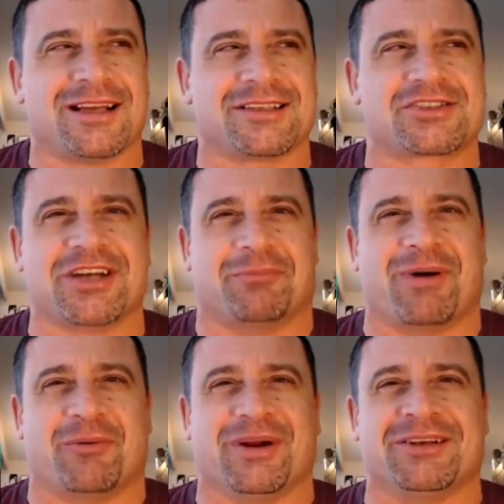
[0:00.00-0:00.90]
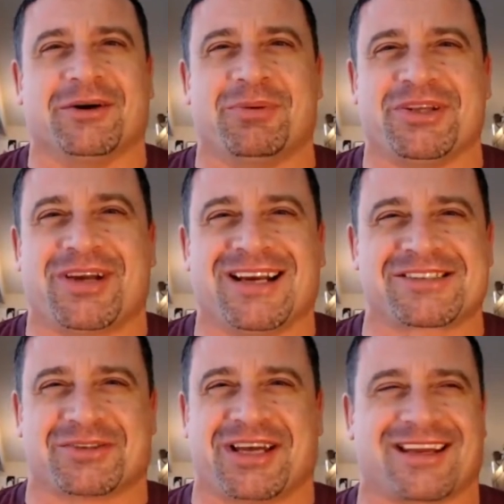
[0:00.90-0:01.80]
I had to shut my window, but you guys
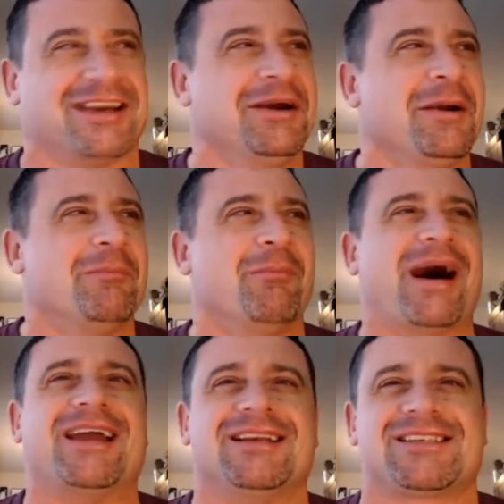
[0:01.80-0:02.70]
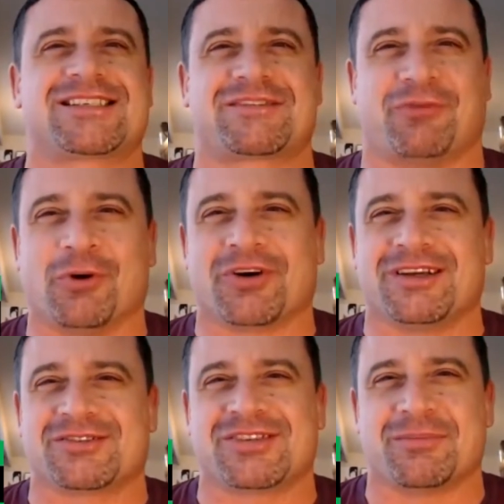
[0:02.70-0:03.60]
are like minus 40
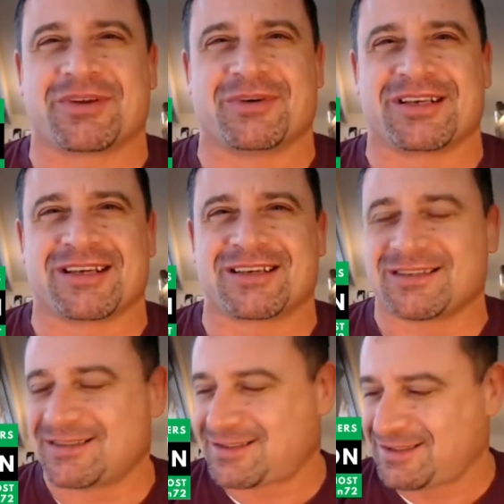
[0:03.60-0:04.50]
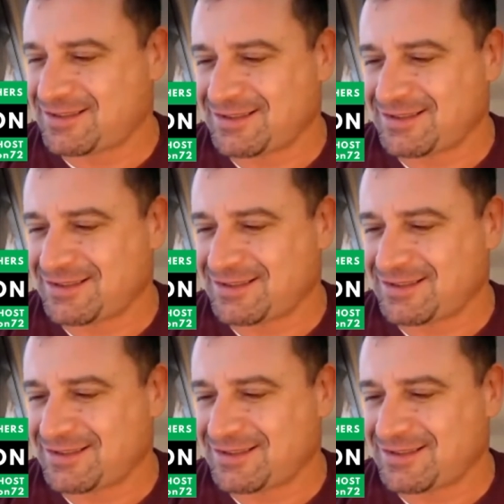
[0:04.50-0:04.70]
or something ridiculous.